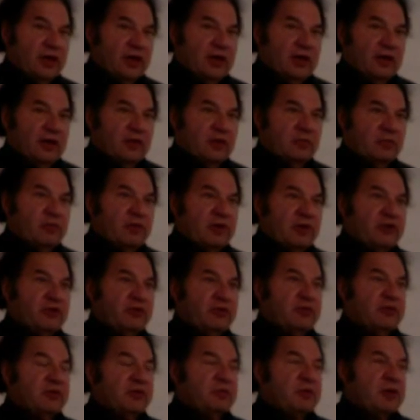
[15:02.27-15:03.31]
The printer,
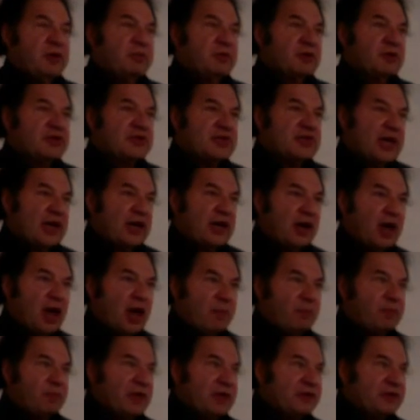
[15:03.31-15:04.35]
people set it up,
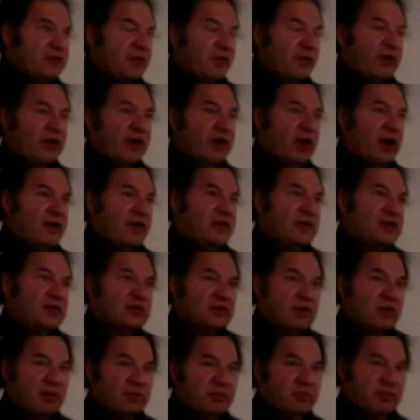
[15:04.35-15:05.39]
they turn it on, they
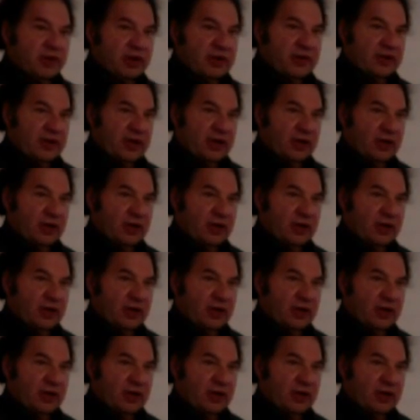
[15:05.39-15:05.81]
start printing.